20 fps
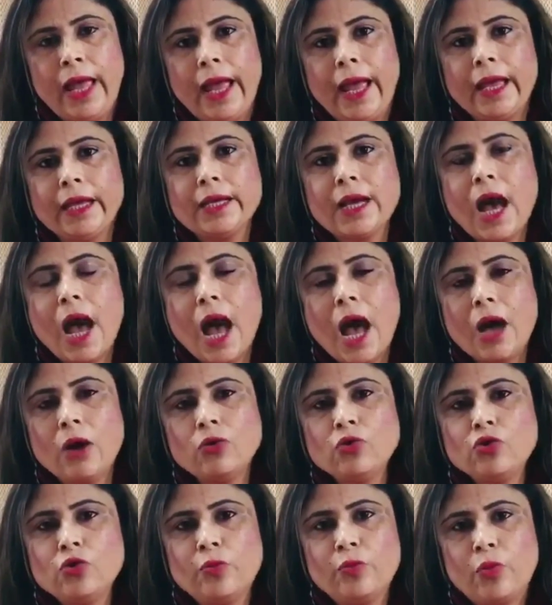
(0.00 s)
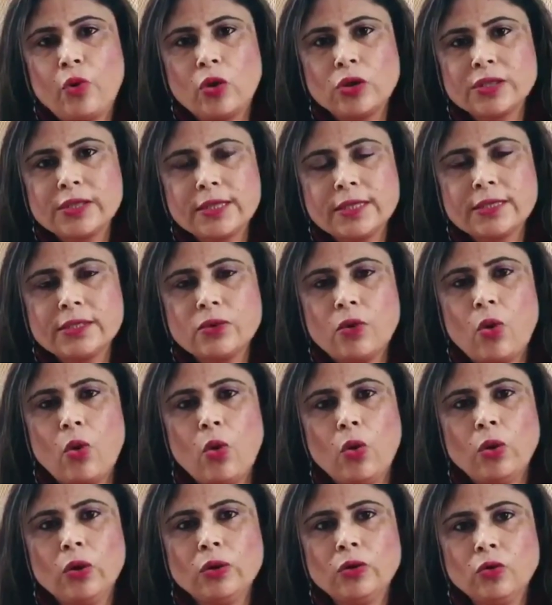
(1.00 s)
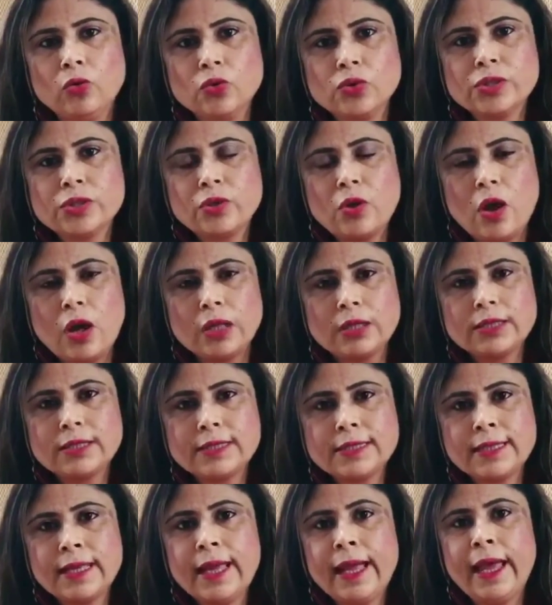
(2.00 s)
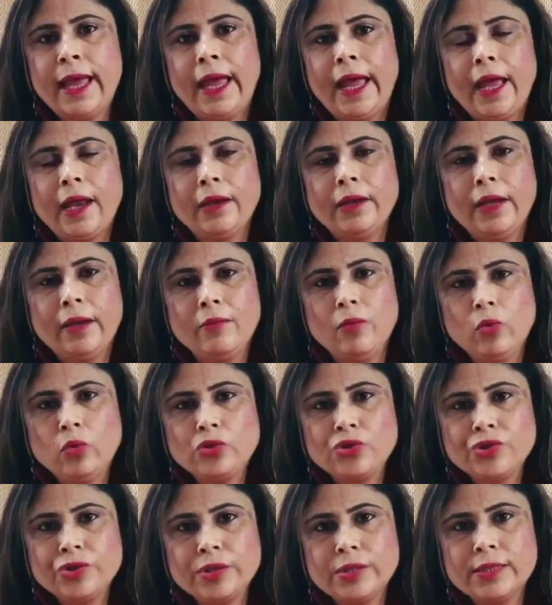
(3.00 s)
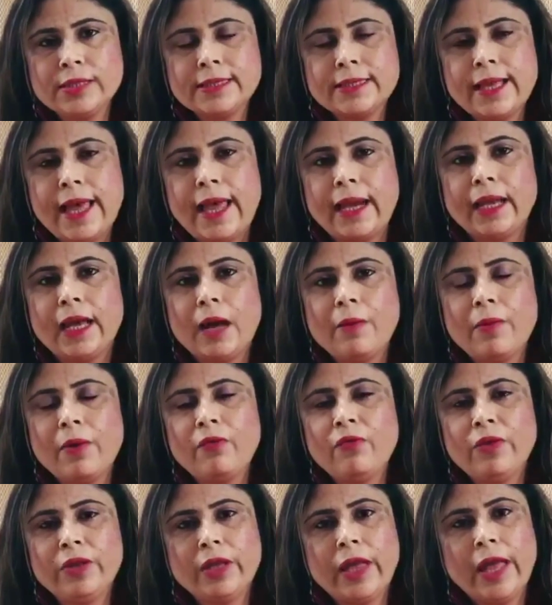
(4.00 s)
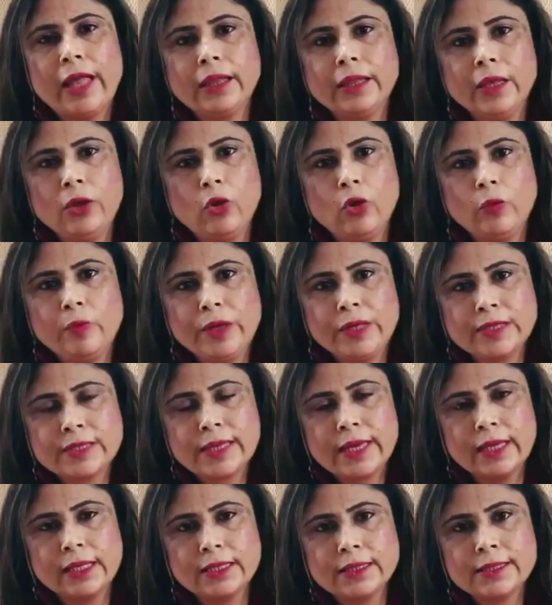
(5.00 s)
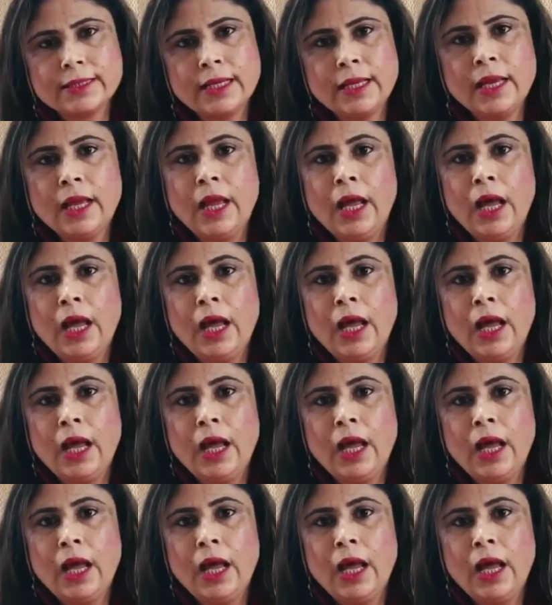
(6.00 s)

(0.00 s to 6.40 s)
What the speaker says: and how to process all those thoughts and emotions and come up with healthy coping skills.